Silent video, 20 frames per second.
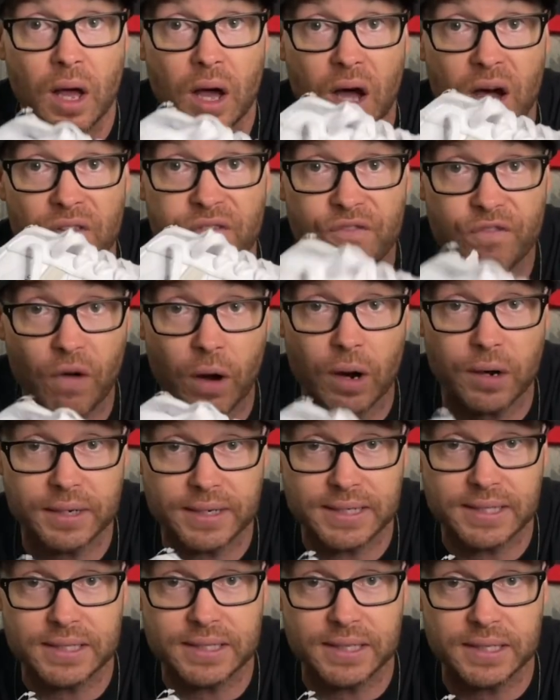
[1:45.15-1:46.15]
a far
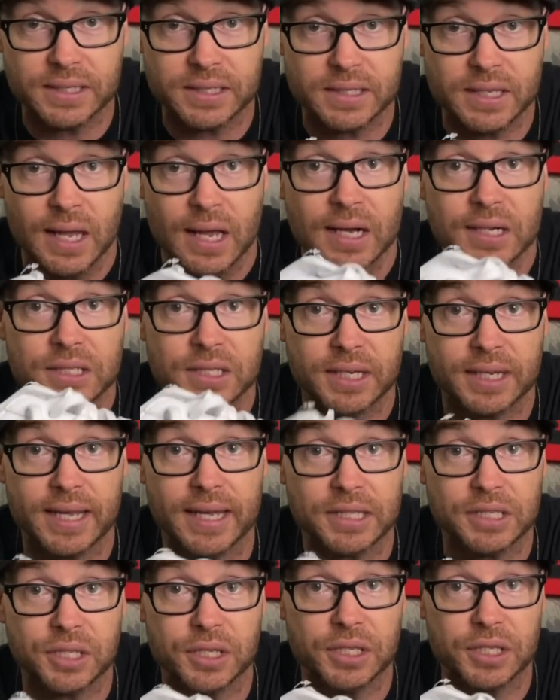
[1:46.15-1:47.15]
distance to
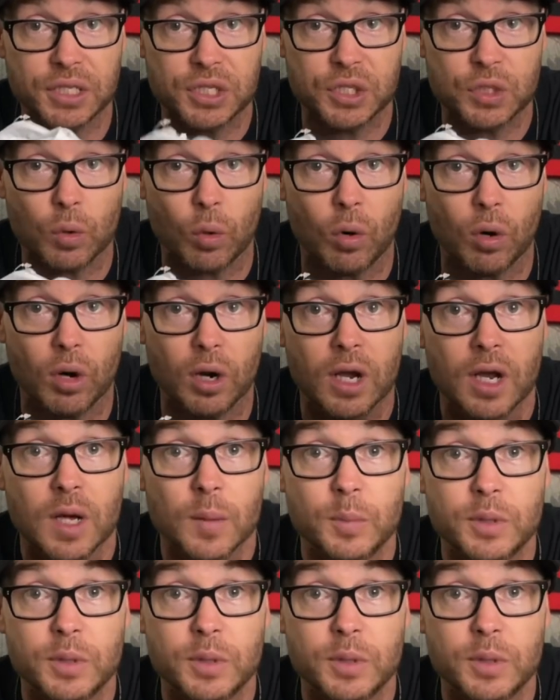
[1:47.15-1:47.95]
get to this store.